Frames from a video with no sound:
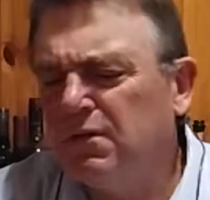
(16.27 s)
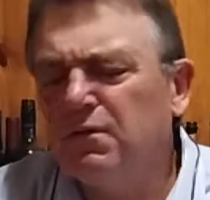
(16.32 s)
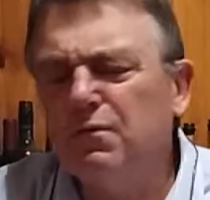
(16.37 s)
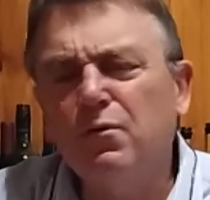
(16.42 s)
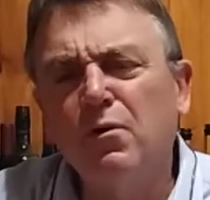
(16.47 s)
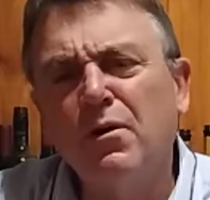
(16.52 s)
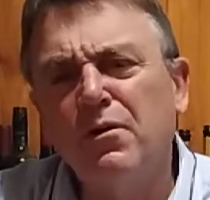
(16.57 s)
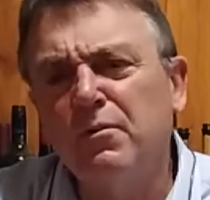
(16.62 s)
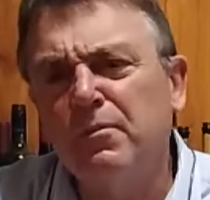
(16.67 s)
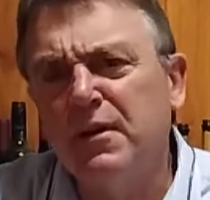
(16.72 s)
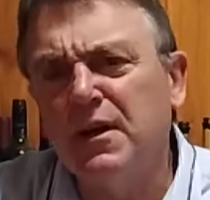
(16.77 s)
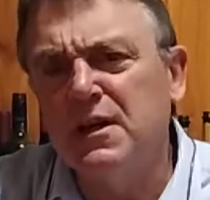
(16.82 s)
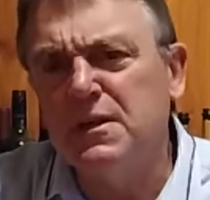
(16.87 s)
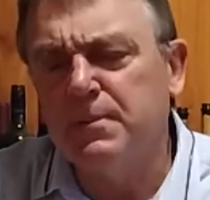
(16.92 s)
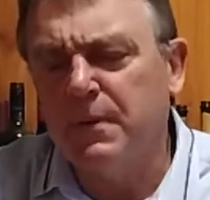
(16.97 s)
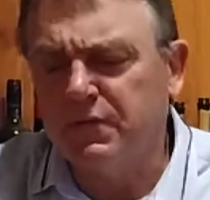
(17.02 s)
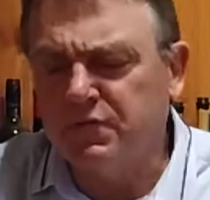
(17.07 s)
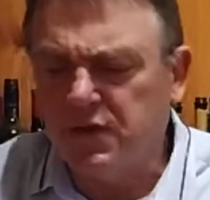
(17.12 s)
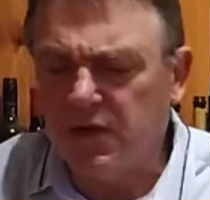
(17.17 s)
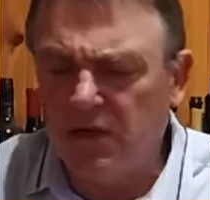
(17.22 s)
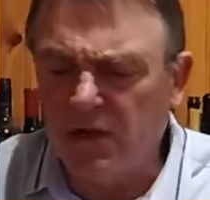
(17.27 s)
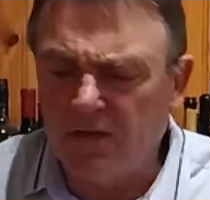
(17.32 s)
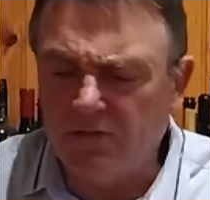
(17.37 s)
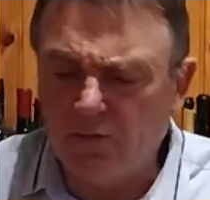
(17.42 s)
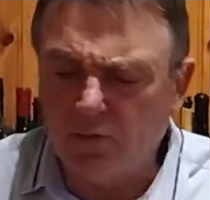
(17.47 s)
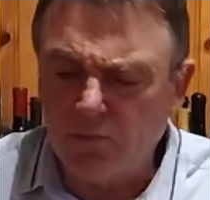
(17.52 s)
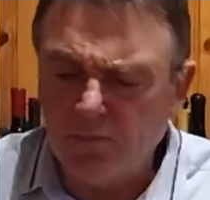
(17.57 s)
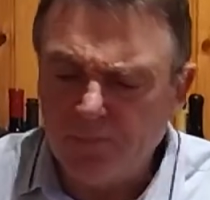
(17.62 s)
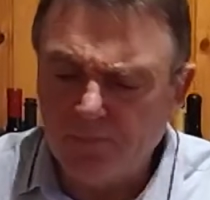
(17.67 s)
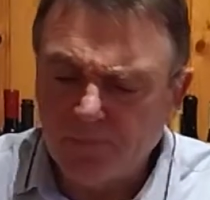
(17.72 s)
four hundred metres above sea
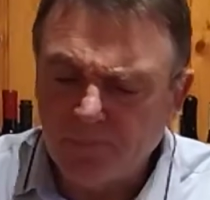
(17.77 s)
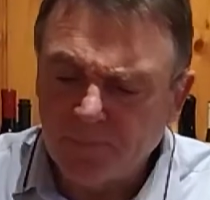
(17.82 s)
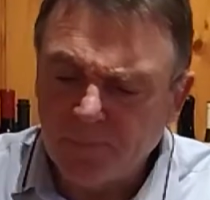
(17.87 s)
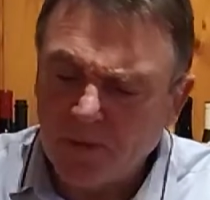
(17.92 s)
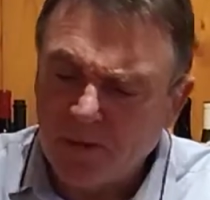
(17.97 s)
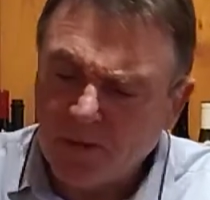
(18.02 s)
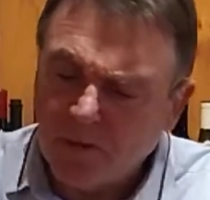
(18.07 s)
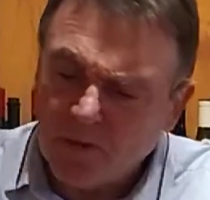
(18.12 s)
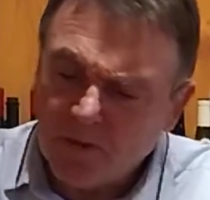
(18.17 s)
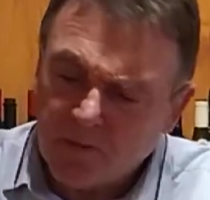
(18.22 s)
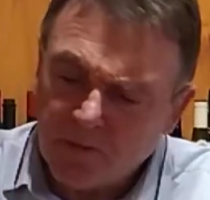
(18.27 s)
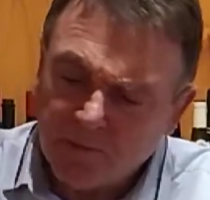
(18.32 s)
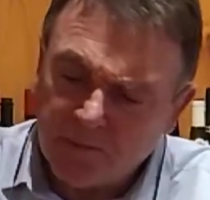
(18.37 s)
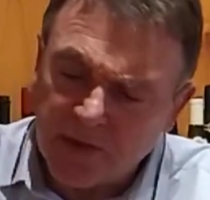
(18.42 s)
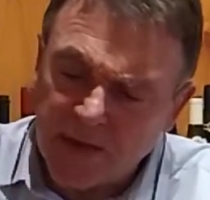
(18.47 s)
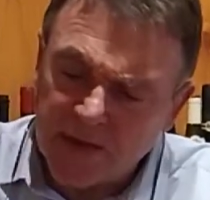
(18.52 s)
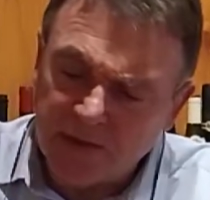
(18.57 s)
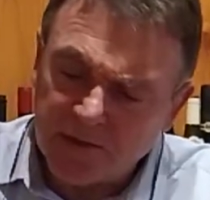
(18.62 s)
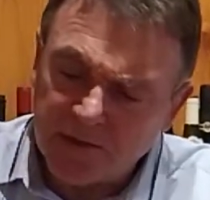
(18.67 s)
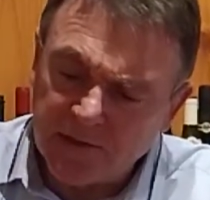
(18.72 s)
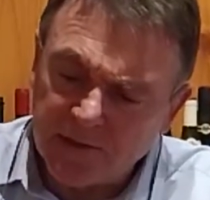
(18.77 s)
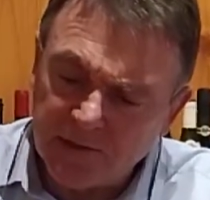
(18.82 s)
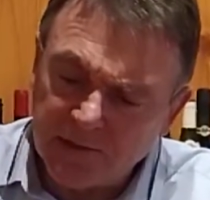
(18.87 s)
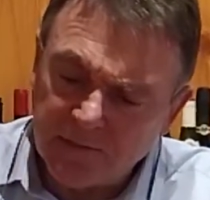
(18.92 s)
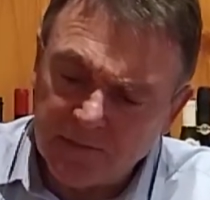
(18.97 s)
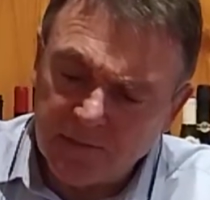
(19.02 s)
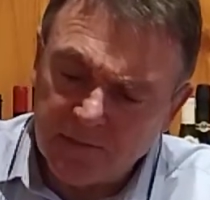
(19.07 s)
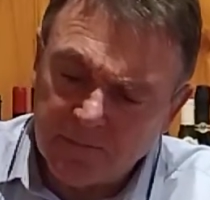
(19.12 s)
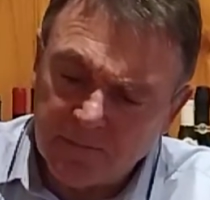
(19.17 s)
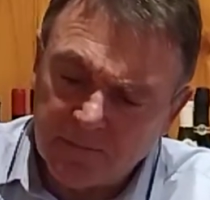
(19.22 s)
level, planted
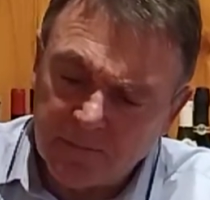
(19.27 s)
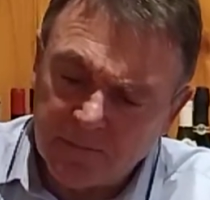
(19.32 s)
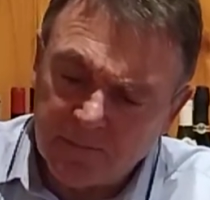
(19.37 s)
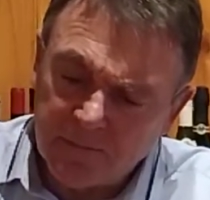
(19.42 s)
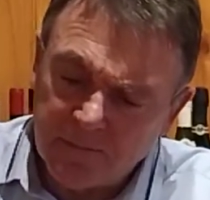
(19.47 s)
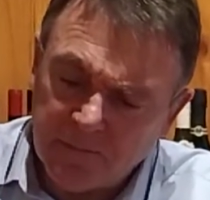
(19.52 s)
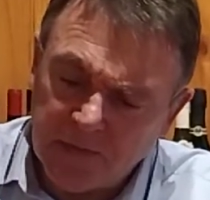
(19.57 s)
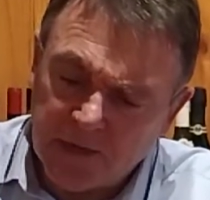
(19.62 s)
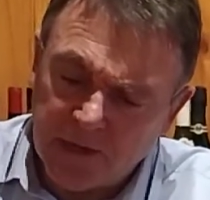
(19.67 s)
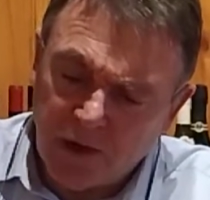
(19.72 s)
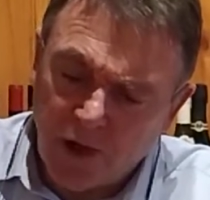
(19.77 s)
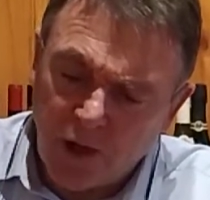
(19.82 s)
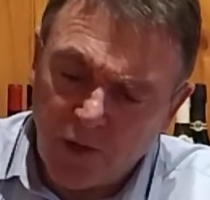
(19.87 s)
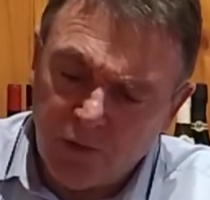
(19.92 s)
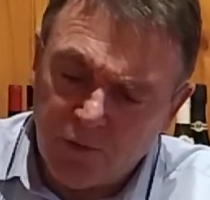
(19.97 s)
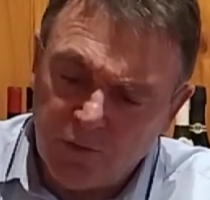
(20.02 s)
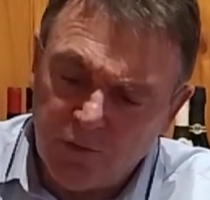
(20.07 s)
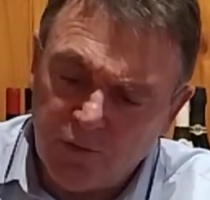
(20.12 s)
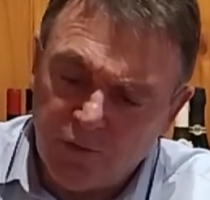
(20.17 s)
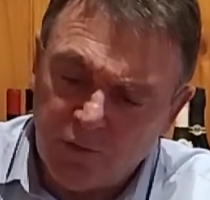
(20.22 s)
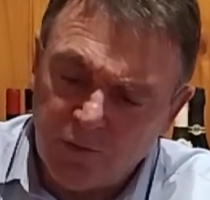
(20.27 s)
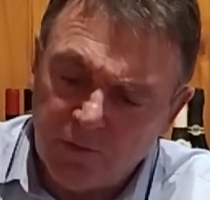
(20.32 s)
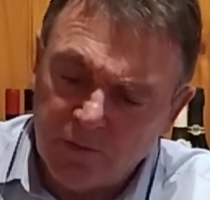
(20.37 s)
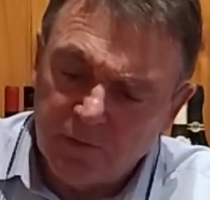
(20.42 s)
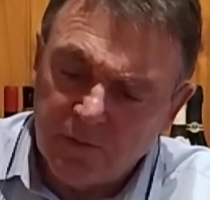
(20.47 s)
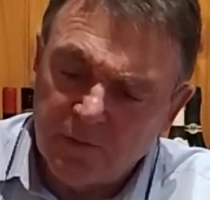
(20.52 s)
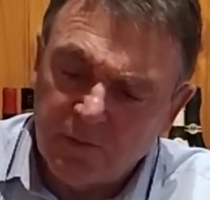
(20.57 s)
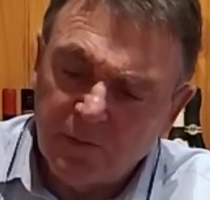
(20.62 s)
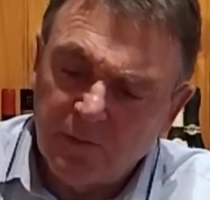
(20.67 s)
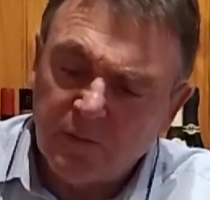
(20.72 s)
and owned
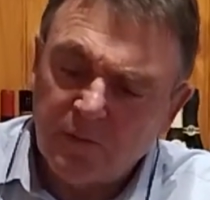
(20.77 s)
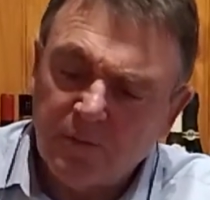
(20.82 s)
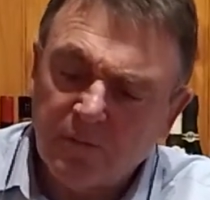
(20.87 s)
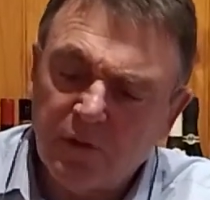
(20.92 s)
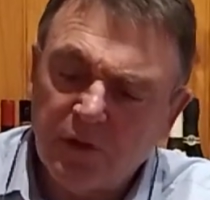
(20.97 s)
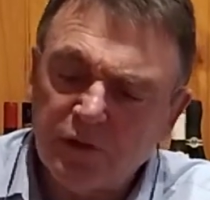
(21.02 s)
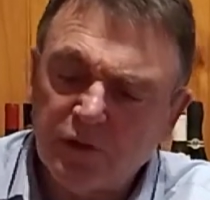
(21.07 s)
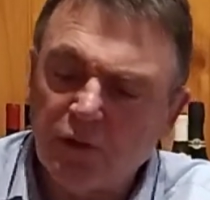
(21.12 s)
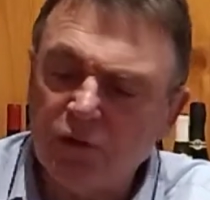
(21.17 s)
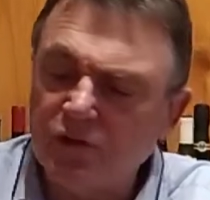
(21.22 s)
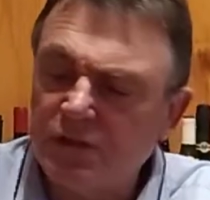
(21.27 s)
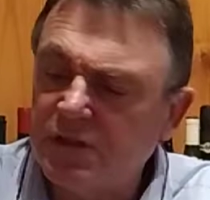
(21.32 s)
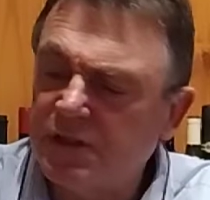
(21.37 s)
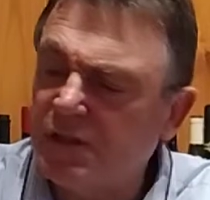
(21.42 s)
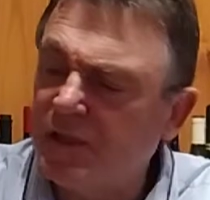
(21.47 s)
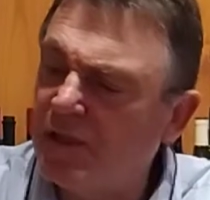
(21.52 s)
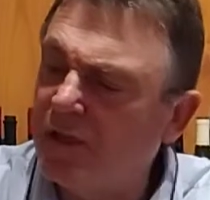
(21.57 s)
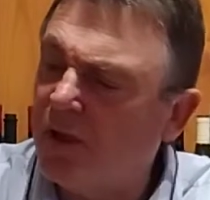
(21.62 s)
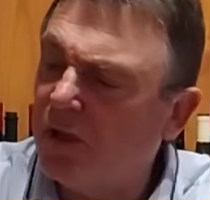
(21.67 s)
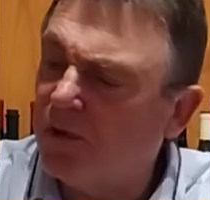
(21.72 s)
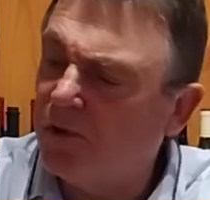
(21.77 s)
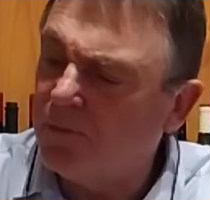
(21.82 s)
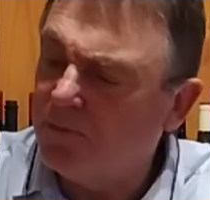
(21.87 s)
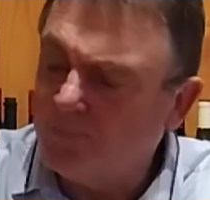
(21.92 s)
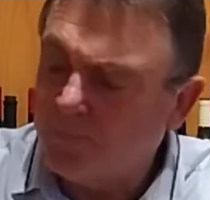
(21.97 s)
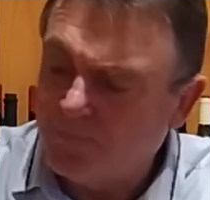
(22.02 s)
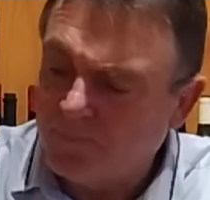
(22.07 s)
by Don Totino.